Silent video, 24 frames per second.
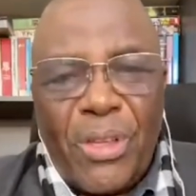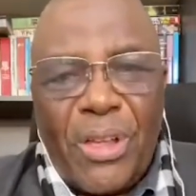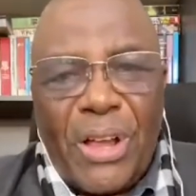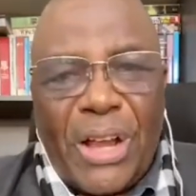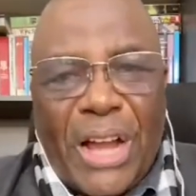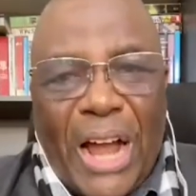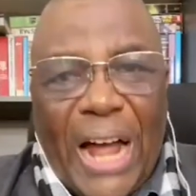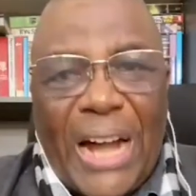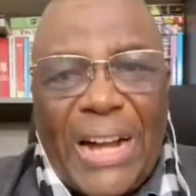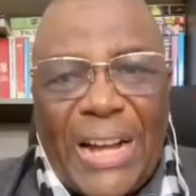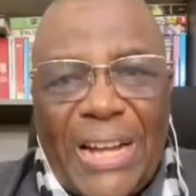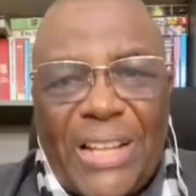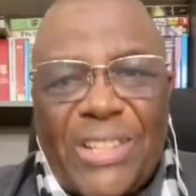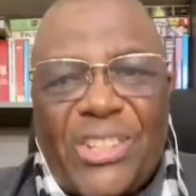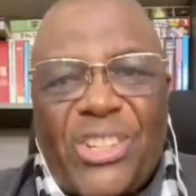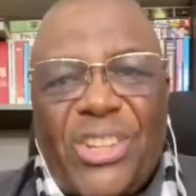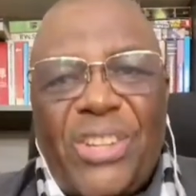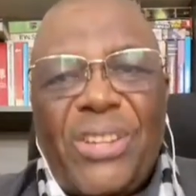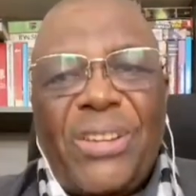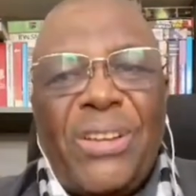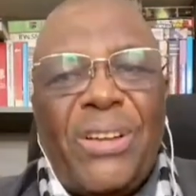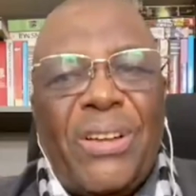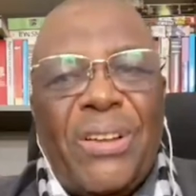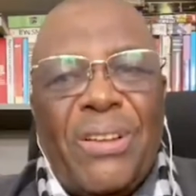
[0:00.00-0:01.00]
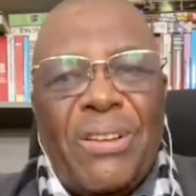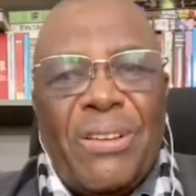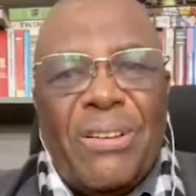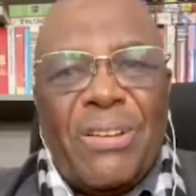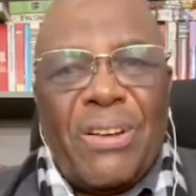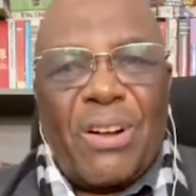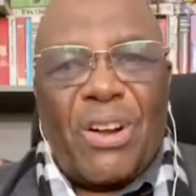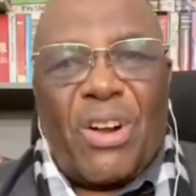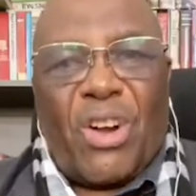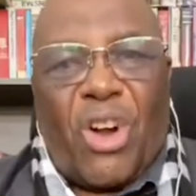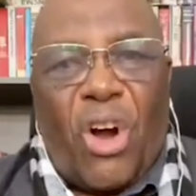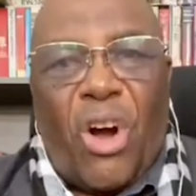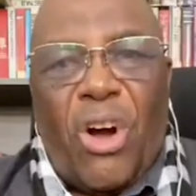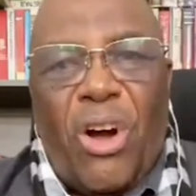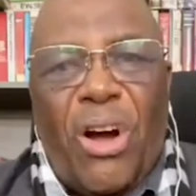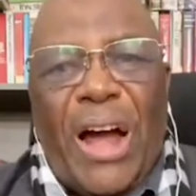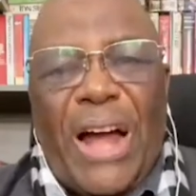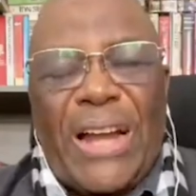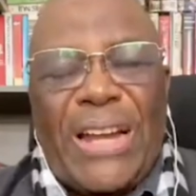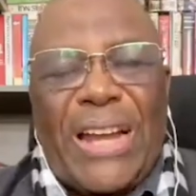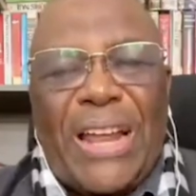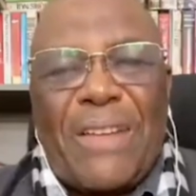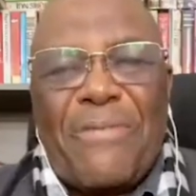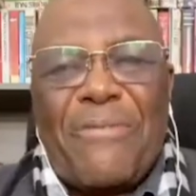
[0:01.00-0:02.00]
courage, go
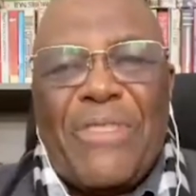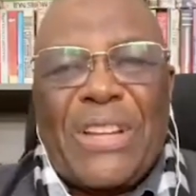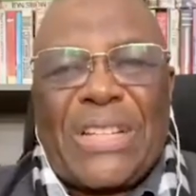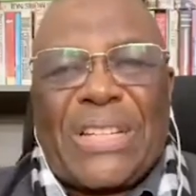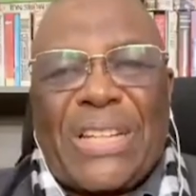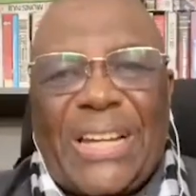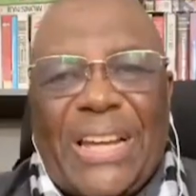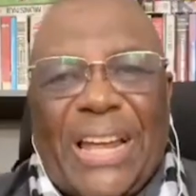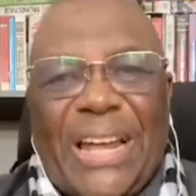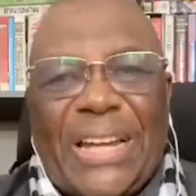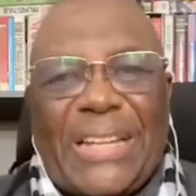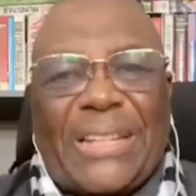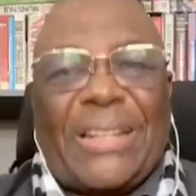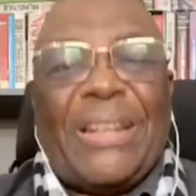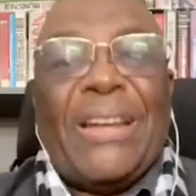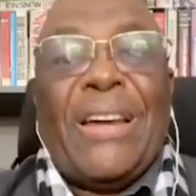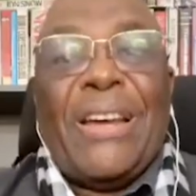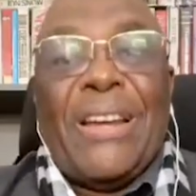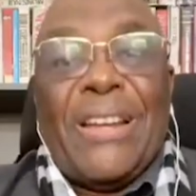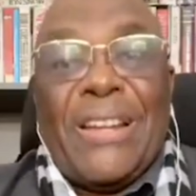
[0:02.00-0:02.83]
and investigate.